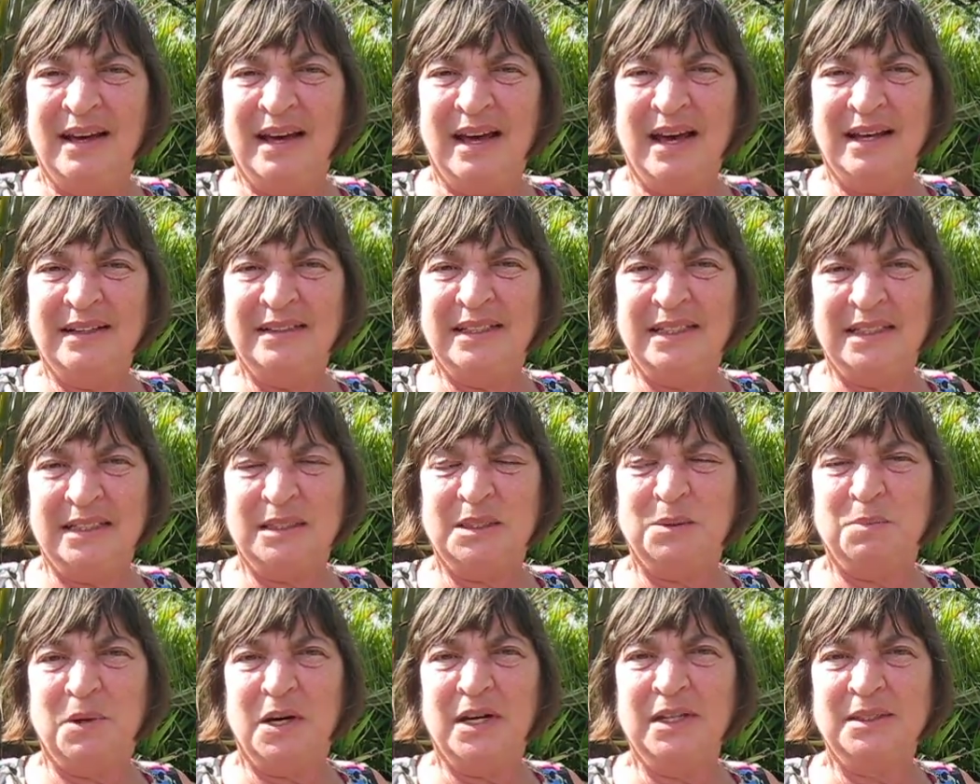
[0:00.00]
and
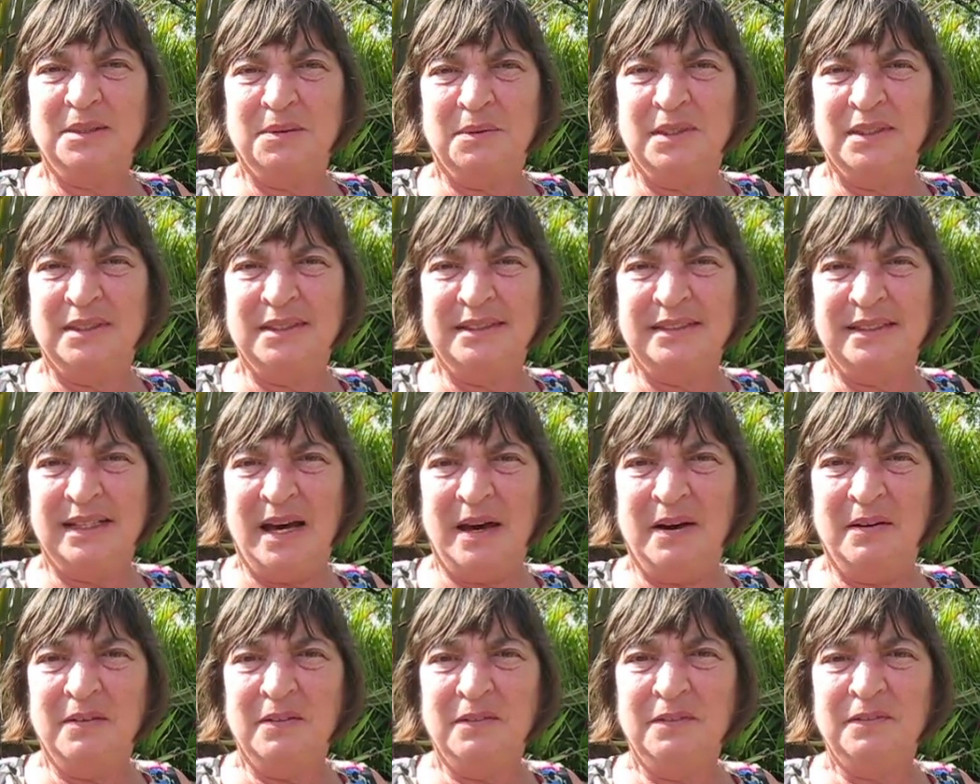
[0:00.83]
express
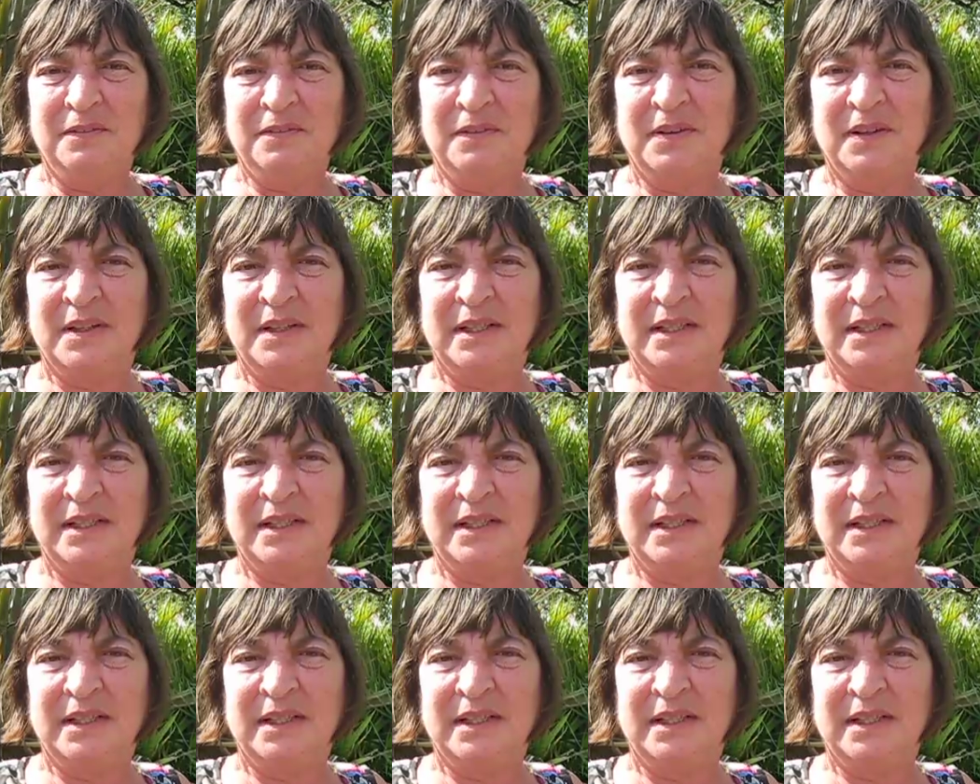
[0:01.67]
oneself.